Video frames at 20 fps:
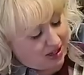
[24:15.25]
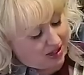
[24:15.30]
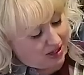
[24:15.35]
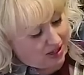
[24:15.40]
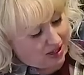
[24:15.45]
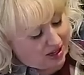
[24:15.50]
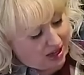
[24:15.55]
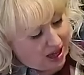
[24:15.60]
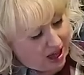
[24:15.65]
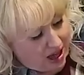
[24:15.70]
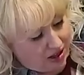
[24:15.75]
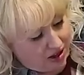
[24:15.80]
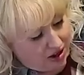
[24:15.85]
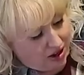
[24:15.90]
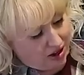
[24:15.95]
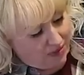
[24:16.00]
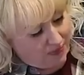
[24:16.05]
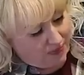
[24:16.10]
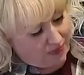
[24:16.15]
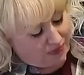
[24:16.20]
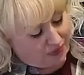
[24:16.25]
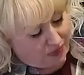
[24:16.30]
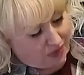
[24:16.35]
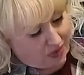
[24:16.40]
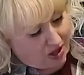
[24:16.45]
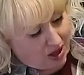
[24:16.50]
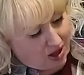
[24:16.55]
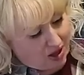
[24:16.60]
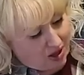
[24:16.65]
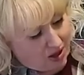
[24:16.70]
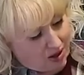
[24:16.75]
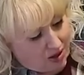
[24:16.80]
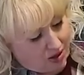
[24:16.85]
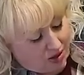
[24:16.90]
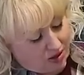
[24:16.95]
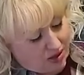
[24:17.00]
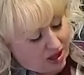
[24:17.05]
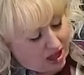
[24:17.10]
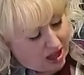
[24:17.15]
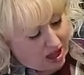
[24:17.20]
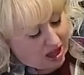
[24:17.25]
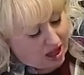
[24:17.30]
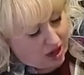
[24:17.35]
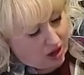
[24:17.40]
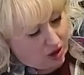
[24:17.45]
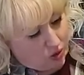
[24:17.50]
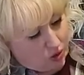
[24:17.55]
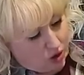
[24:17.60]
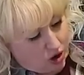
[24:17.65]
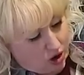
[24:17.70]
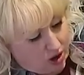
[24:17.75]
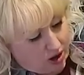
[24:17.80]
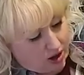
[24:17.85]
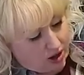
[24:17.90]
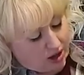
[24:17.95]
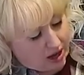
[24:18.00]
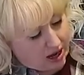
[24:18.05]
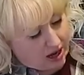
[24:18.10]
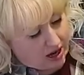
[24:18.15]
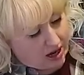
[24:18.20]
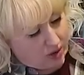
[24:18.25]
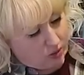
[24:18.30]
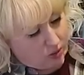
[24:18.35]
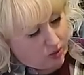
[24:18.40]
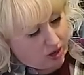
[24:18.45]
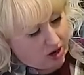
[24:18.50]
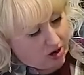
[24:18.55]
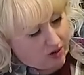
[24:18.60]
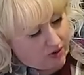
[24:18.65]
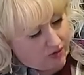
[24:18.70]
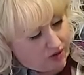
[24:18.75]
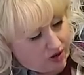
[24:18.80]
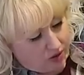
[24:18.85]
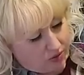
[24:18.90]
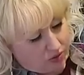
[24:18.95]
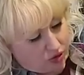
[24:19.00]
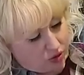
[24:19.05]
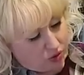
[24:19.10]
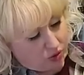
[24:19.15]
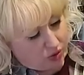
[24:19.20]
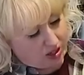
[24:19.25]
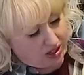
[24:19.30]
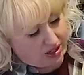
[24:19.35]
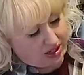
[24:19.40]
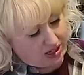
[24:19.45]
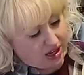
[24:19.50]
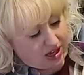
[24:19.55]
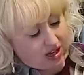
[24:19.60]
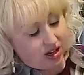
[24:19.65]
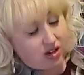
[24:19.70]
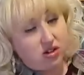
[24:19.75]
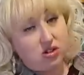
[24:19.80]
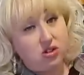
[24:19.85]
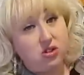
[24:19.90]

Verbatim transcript: Together, they work anywhere from twenty